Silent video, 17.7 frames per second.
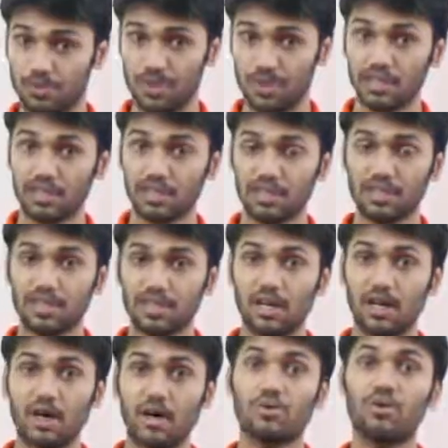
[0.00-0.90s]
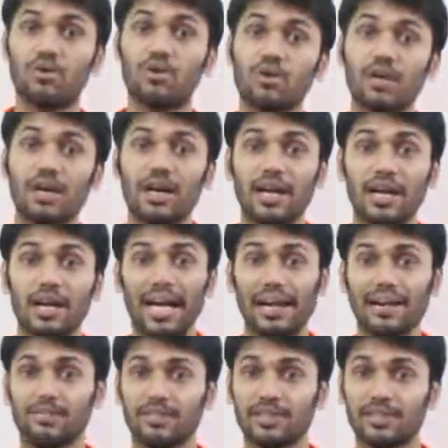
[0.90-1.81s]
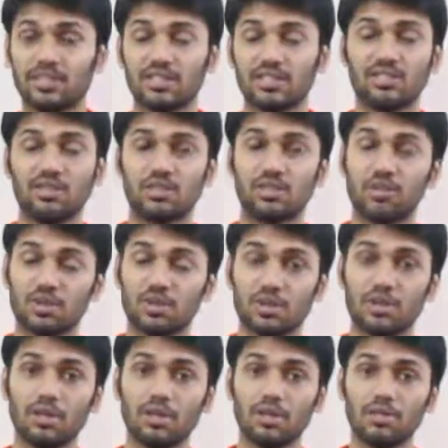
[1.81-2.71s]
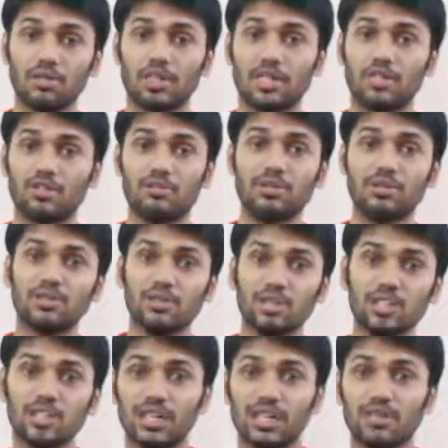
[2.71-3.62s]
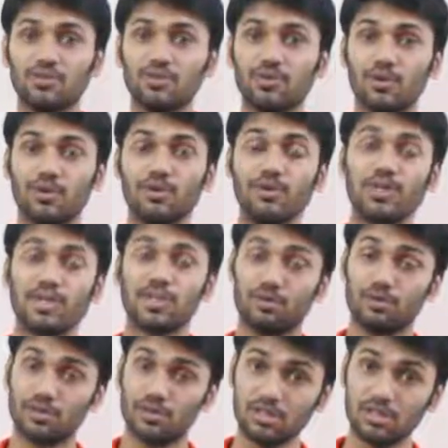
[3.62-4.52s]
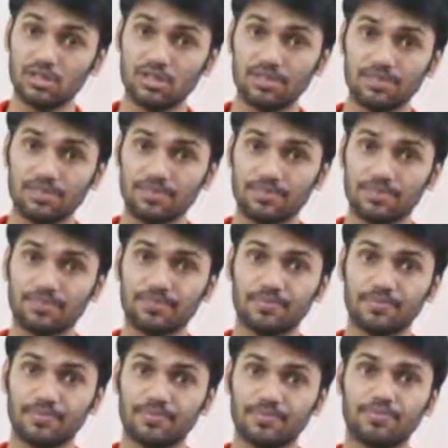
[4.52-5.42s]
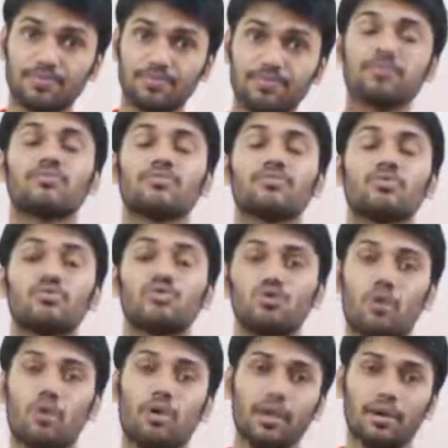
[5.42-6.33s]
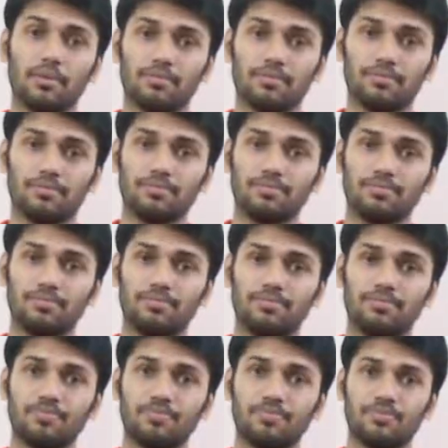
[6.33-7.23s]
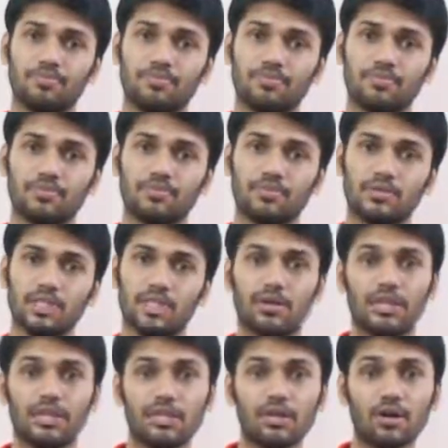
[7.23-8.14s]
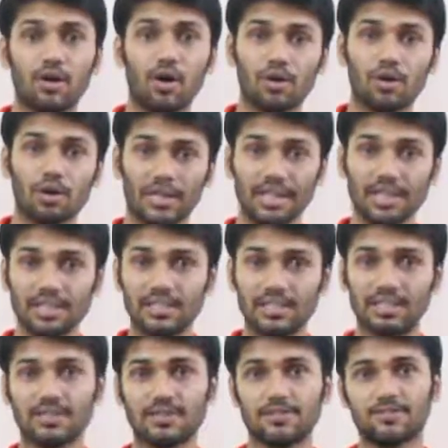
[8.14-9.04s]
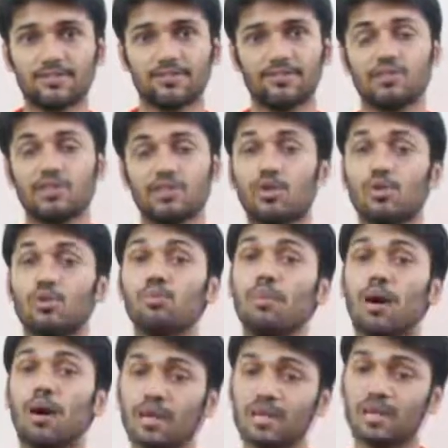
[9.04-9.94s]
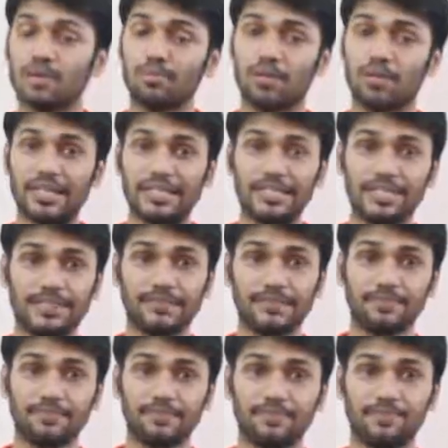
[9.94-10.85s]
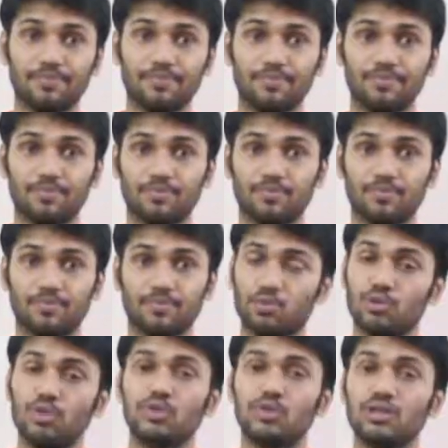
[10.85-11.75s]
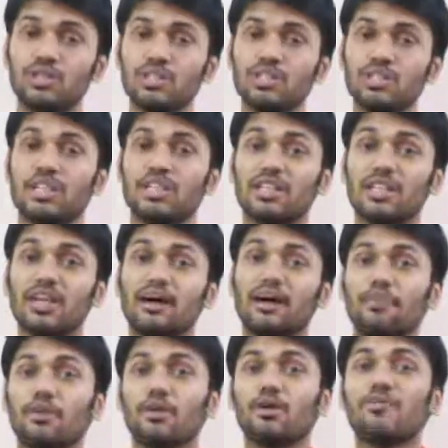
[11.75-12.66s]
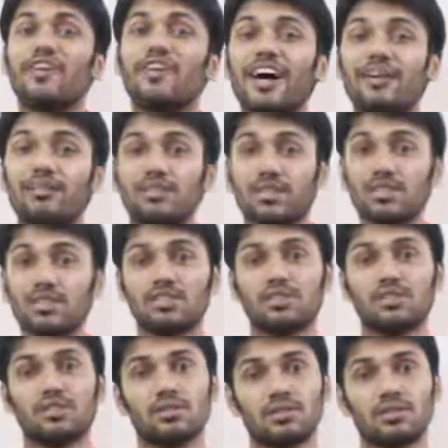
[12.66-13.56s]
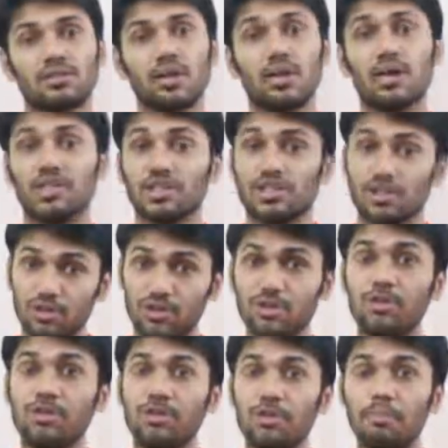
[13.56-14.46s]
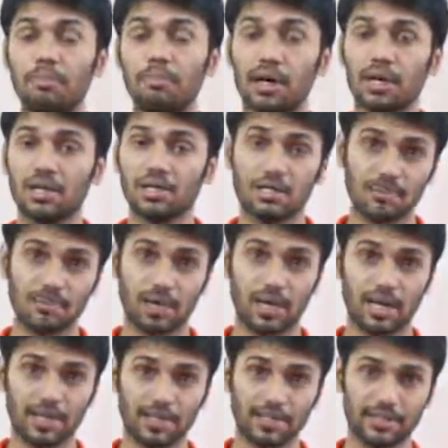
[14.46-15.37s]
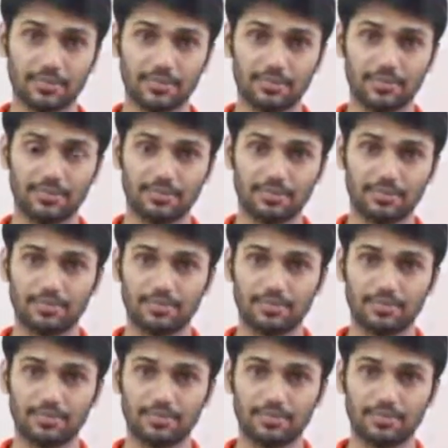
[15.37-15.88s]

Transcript: objects or 4 arrays total. That would be 3 times 4 equals 12. Now here on is your multiplier. Which one is the number of arrays or your multiplier?